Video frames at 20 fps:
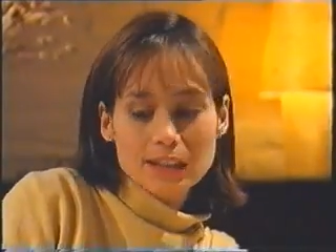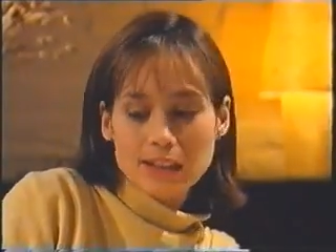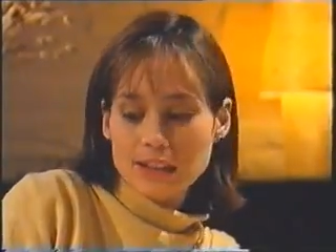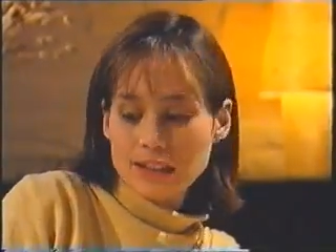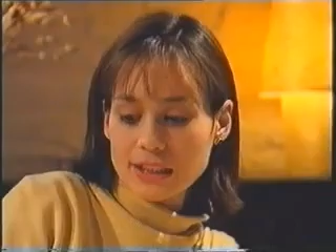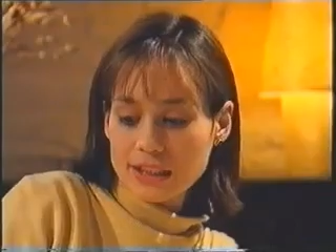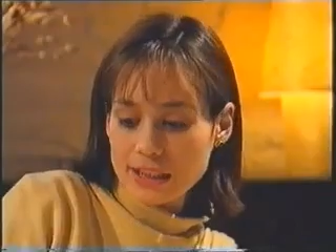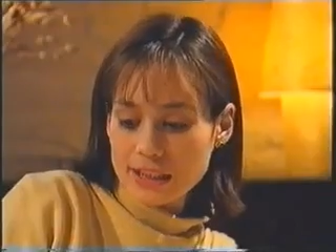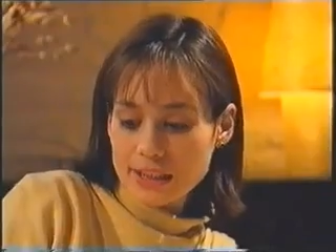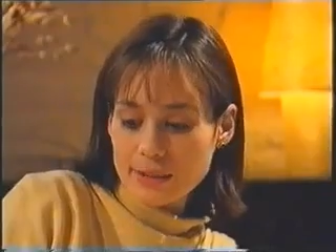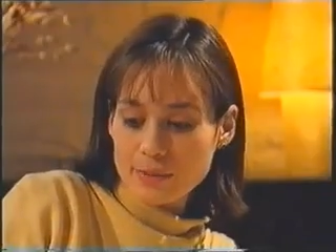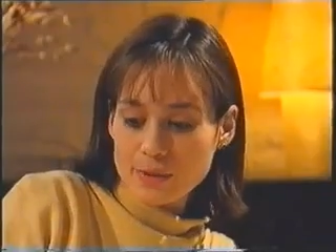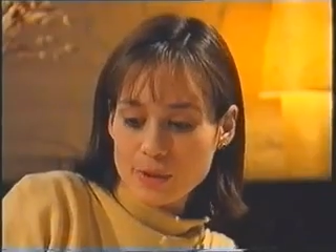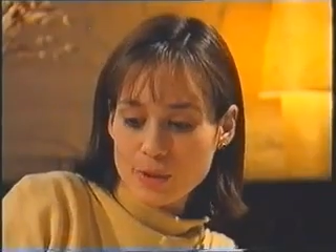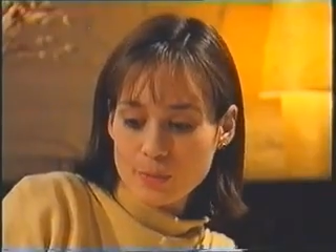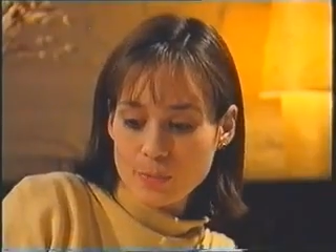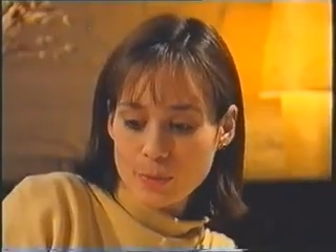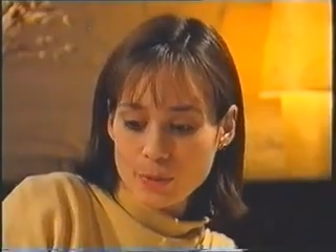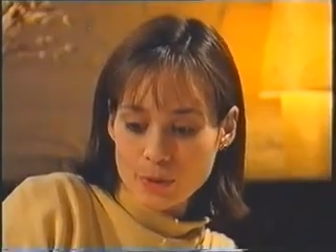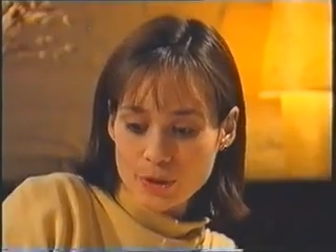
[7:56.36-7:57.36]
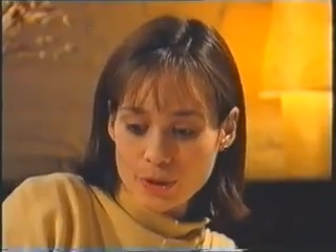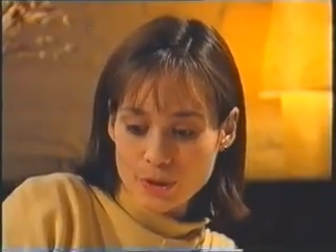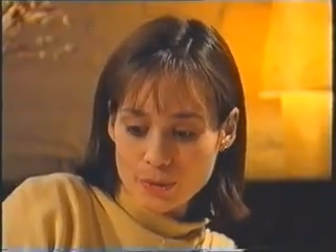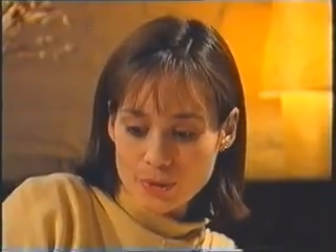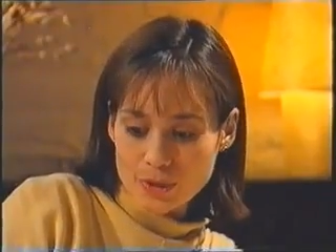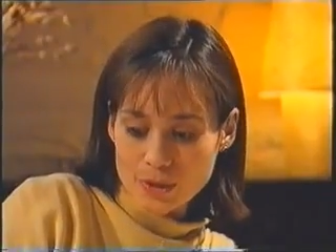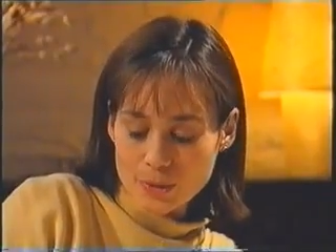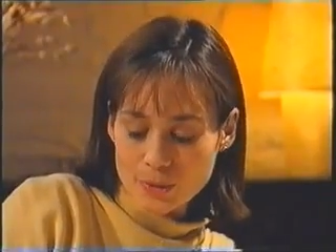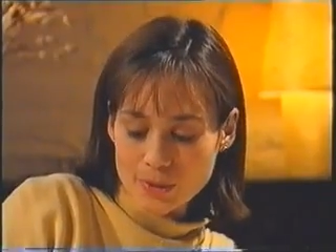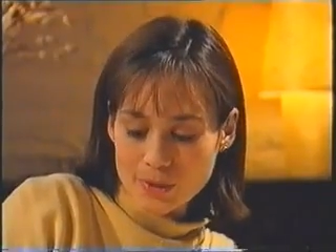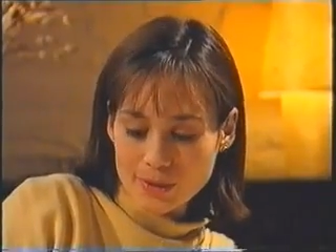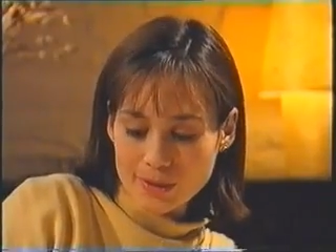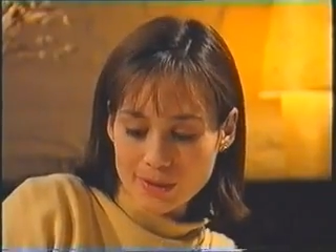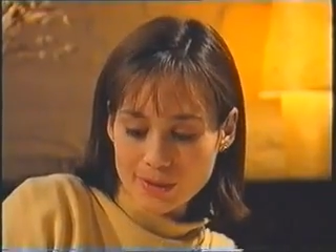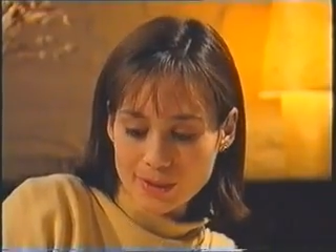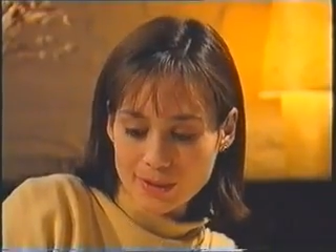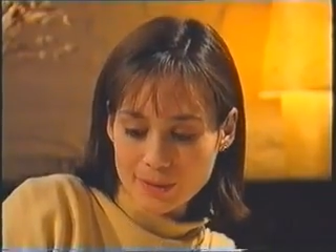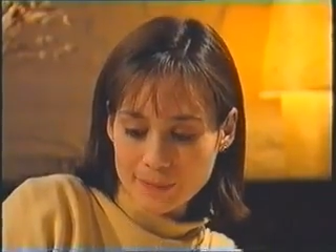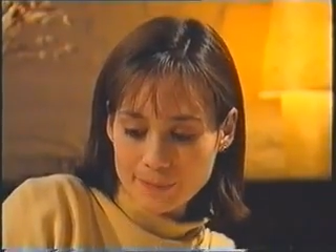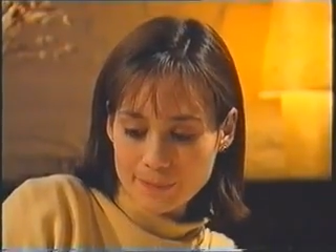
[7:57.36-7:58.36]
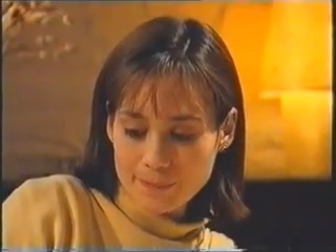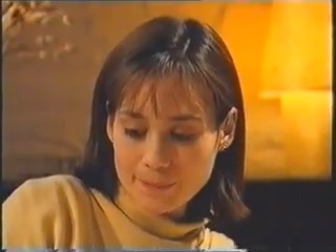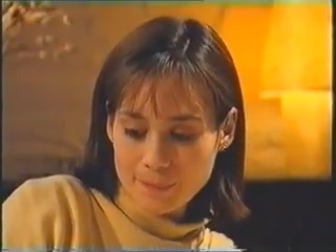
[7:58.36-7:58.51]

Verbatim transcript: Look, I don't want to push you into anything.